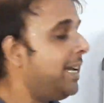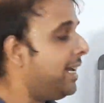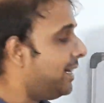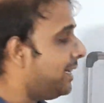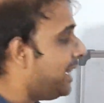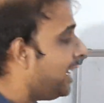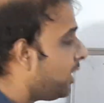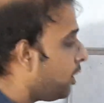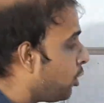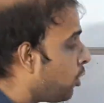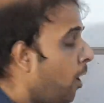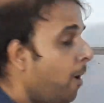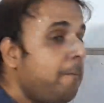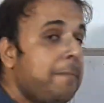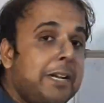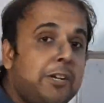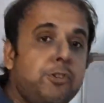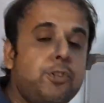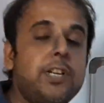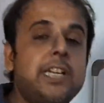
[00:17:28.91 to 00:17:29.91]
The raw
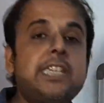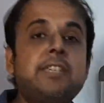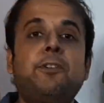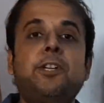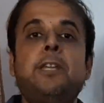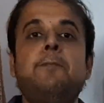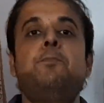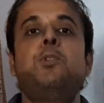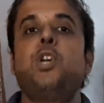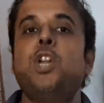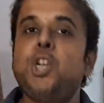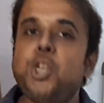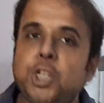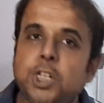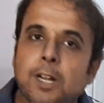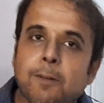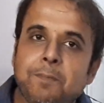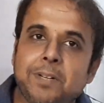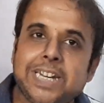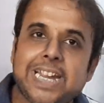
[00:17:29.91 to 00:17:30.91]
materials for the production
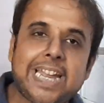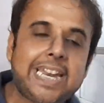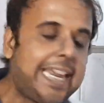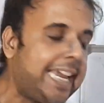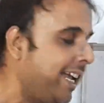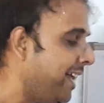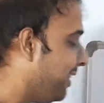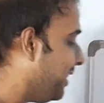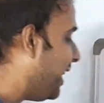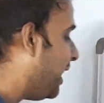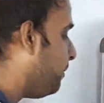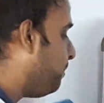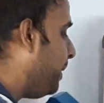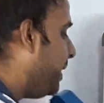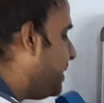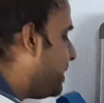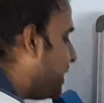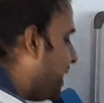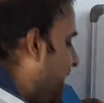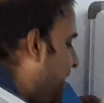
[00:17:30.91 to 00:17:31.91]
of DNA. That
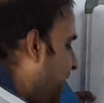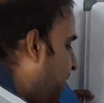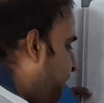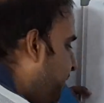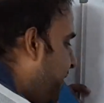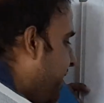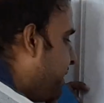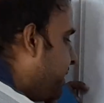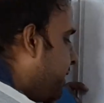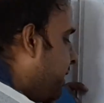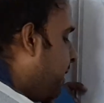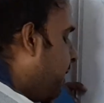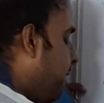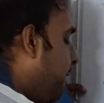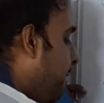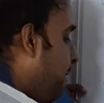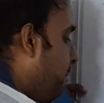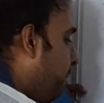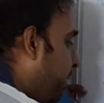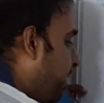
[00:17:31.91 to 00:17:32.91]
means it affects the
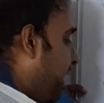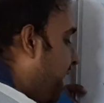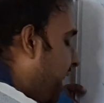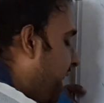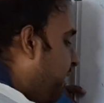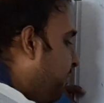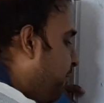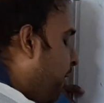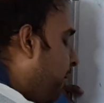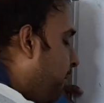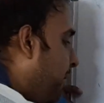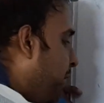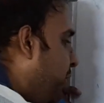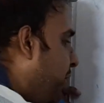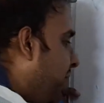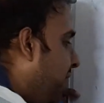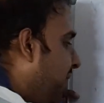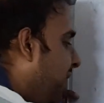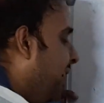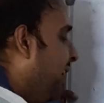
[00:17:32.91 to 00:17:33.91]
DNA
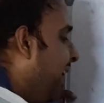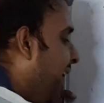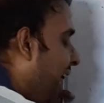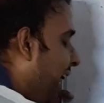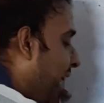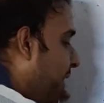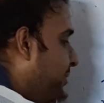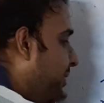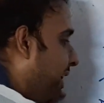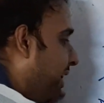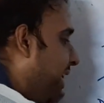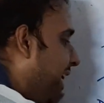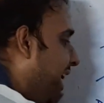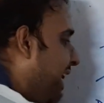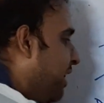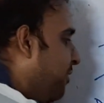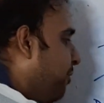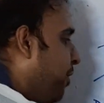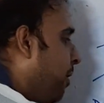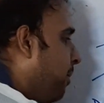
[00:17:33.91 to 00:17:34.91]
formation. If the
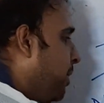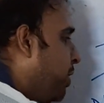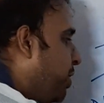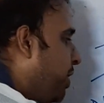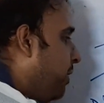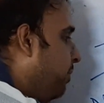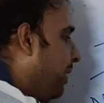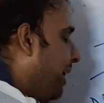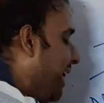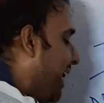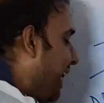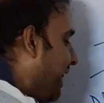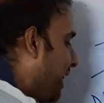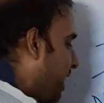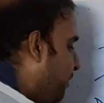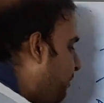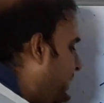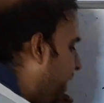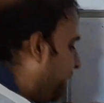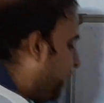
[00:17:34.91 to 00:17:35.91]
DNA formation will get
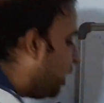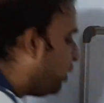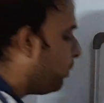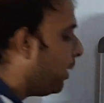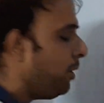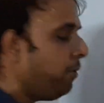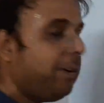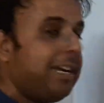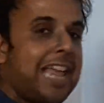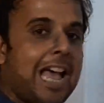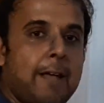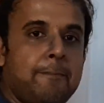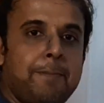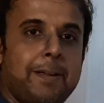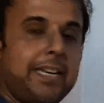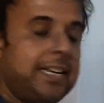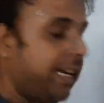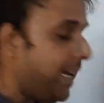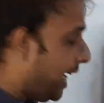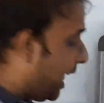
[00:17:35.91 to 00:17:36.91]
affected, what will
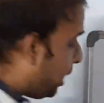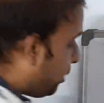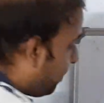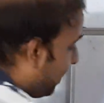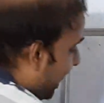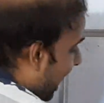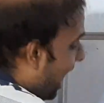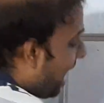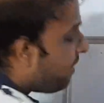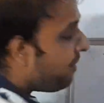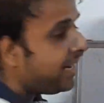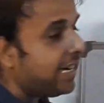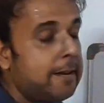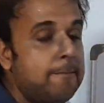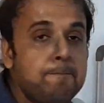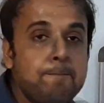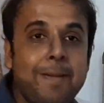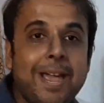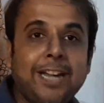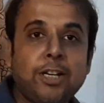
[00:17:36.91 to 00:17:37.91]
happen? It will have an
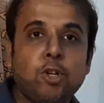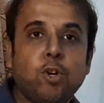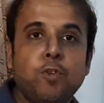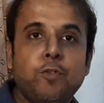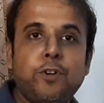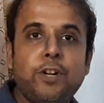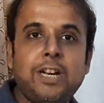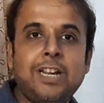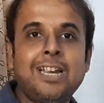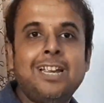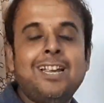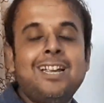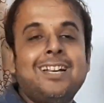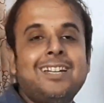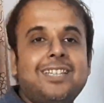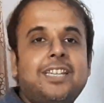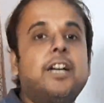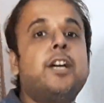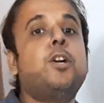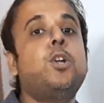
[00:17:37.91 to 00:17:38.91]
impact over
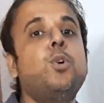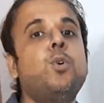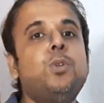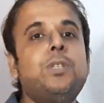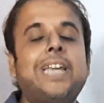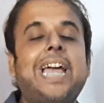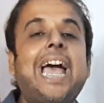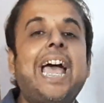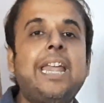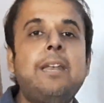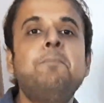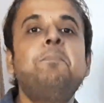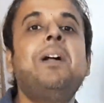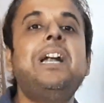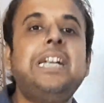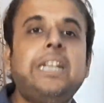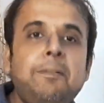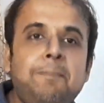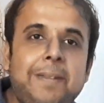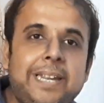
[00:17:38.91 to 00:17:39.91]
the growth and
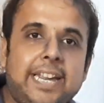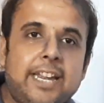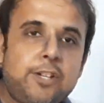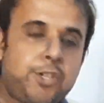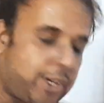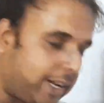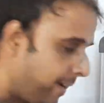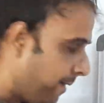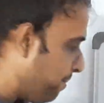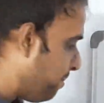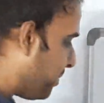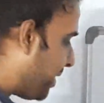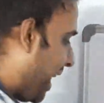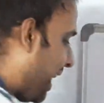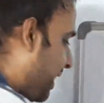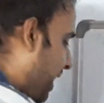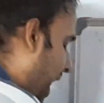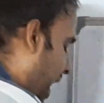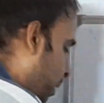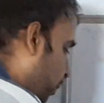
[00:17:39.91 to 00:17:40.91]
multiplication.
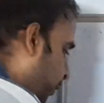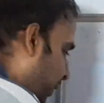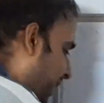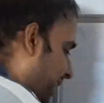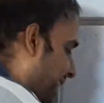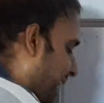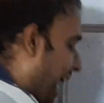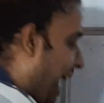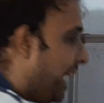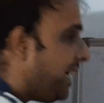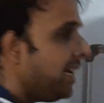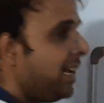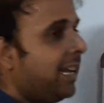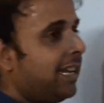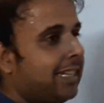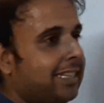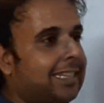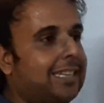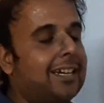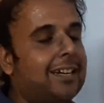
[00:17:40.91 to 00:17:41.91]
And with that,
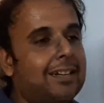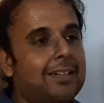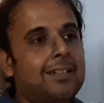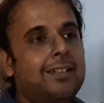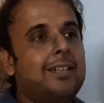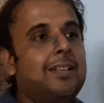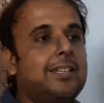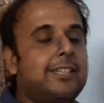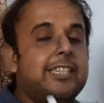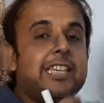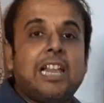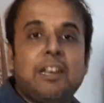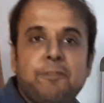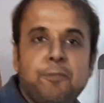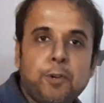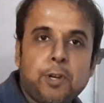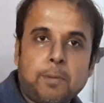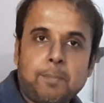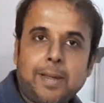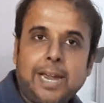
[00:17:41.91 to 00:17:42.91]
the
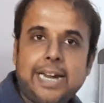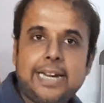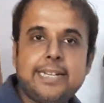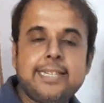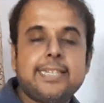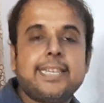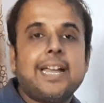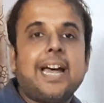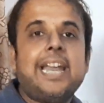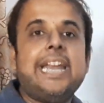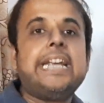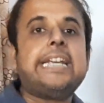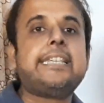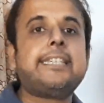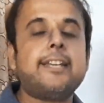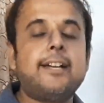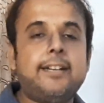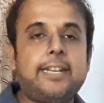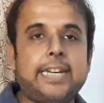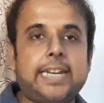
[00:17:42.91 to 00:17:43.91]
sulfonamides are
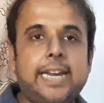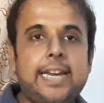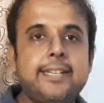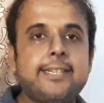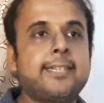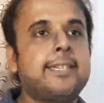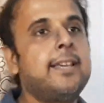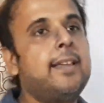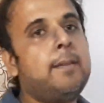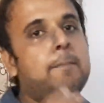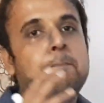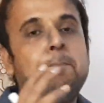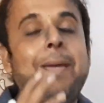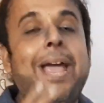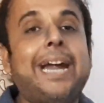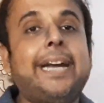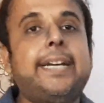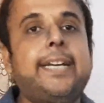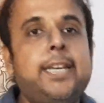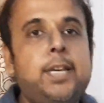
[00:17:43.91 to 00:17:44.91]
exerting its
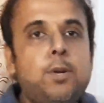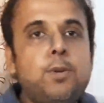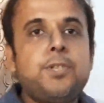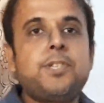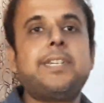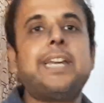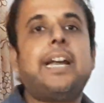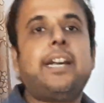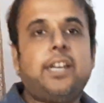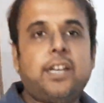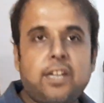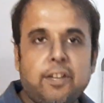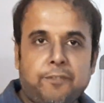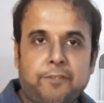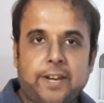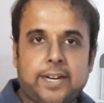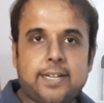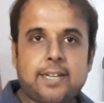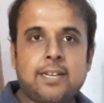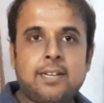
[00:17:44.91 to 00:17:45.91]
bacteriostatic
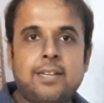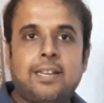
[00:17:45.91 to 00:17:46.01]
effect.